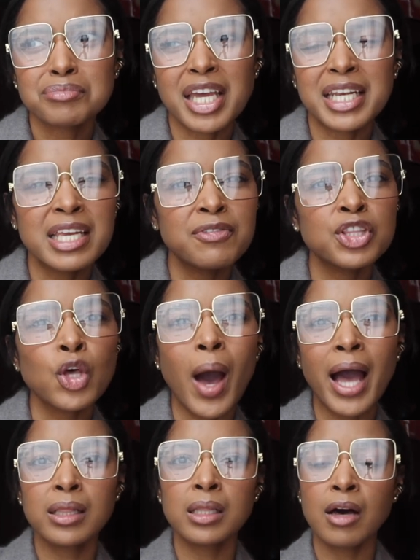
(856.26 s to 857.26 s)
even though
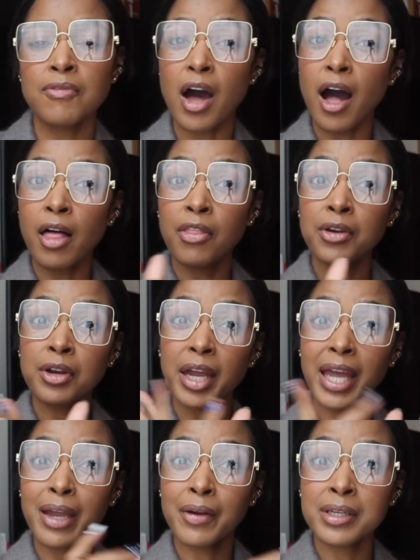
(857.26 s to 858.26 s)
I love other
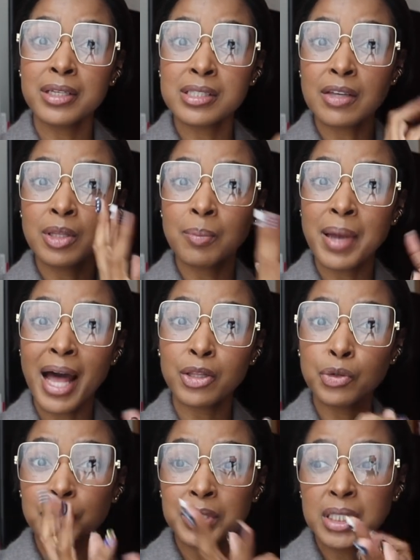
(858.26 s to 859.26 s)
areas of the
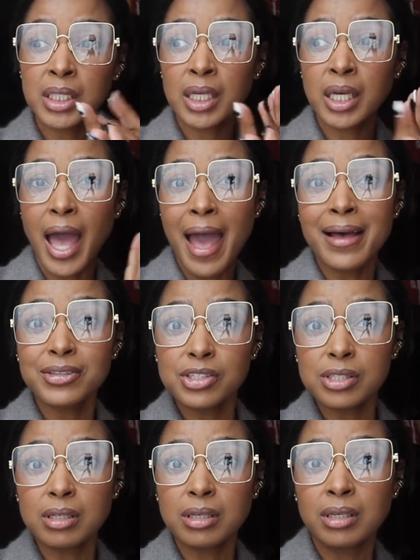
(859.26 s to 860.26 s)

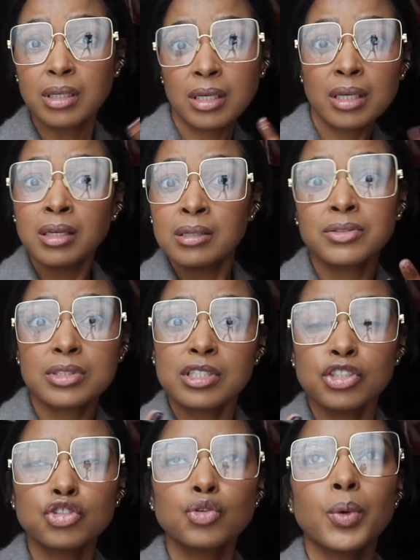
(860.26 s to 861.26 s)
ballerina-esque
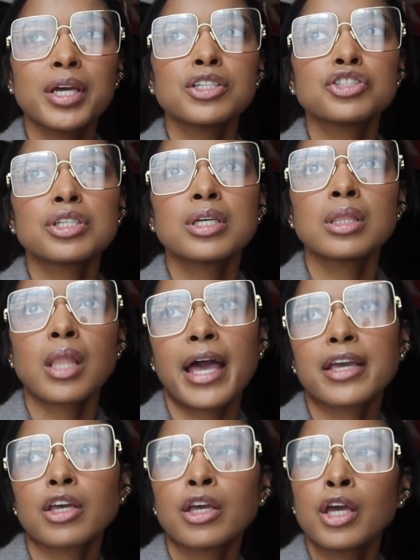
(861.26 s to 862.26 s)
situation,
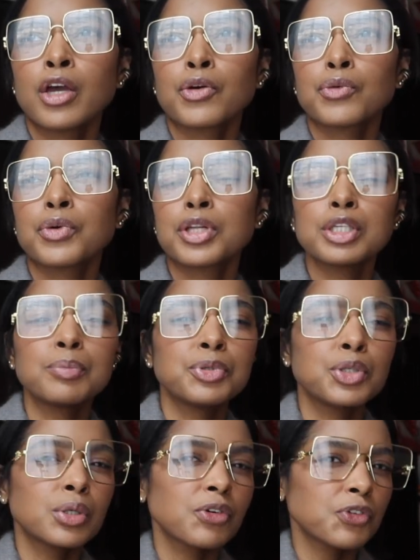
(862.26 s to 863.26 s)
like really
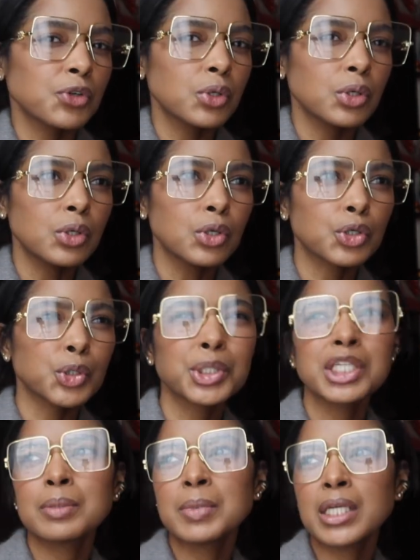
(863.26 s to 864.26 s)
beautiful
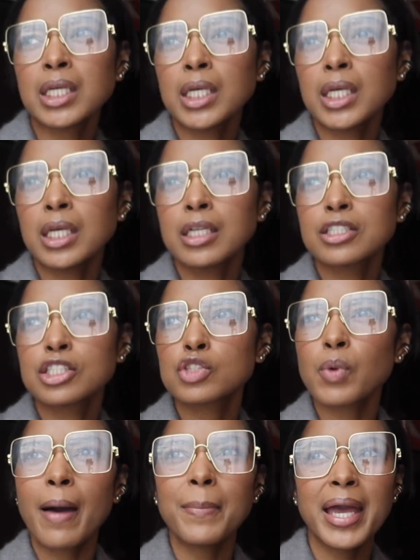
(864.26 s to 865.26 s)
creamy
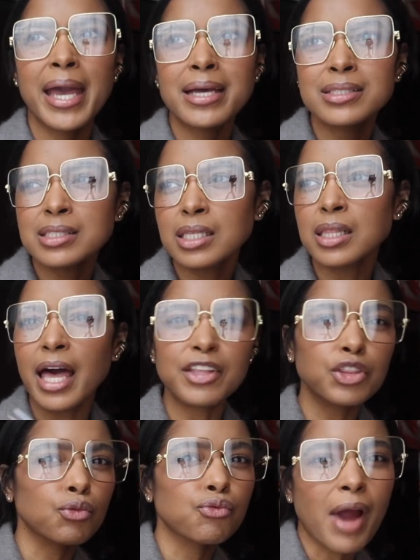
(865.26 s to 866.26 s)
sweatpants and
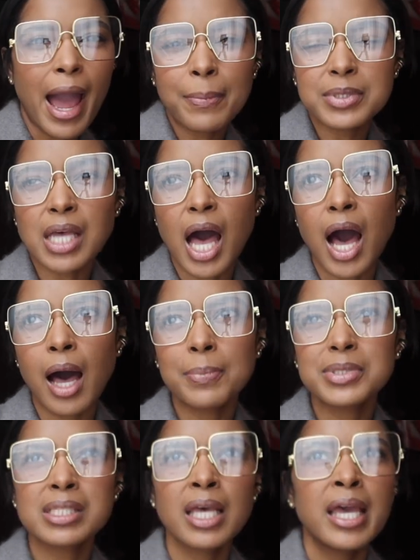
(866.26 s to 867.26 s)
like the wrap tops